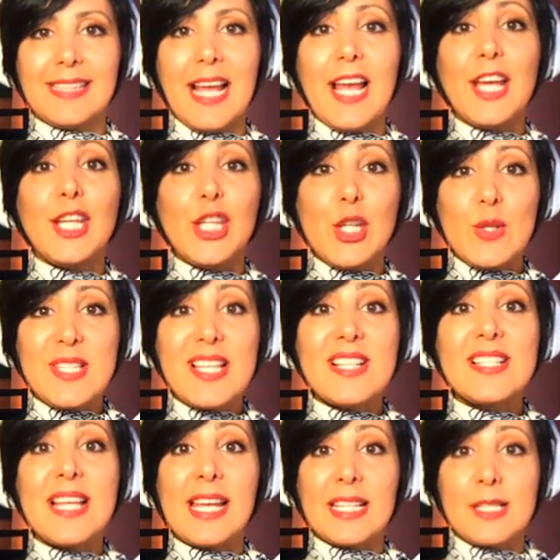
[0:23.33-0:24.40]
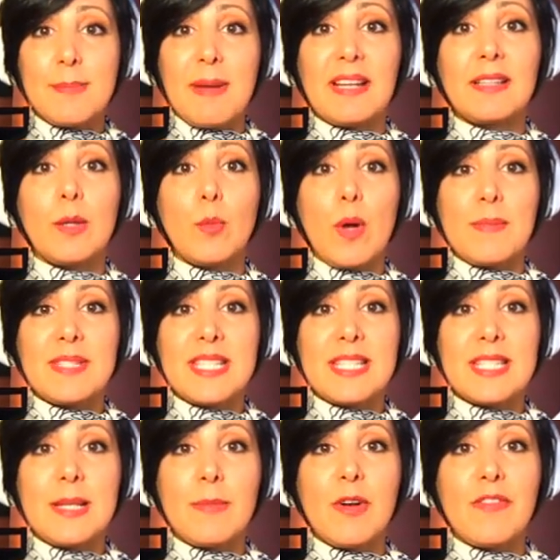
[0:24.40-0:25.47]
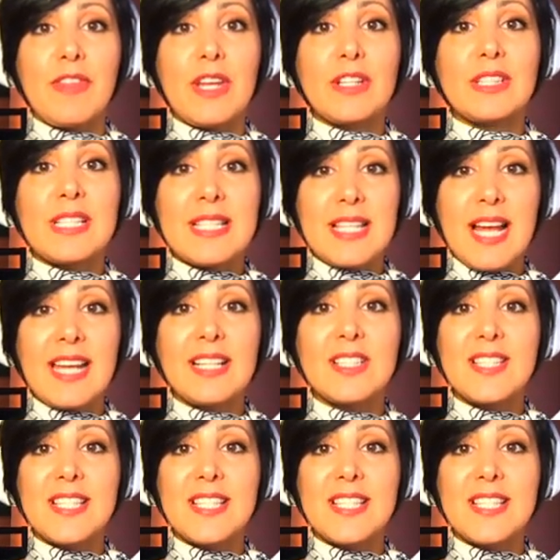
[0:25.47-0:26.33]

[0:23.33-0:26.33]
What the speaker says: Users expect a web system of their desired